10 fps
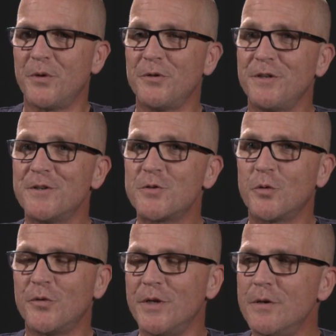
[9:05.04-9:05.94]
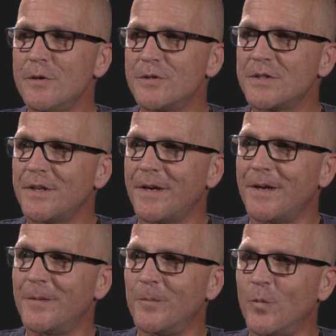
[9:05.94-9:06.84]
building this over years.
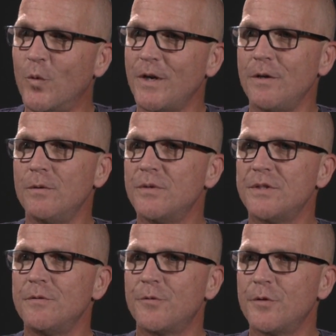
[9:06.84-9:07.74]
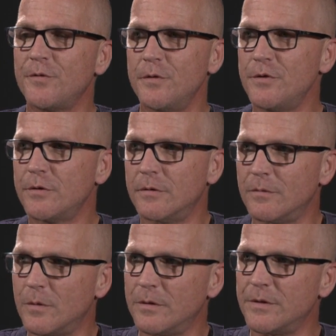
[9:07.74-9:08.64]
What do you see for the future
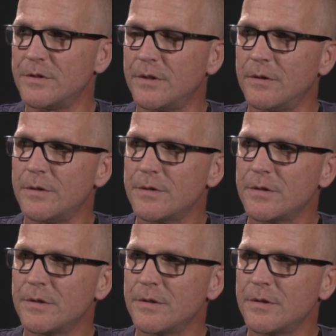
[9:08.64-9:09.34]
of wellness centers?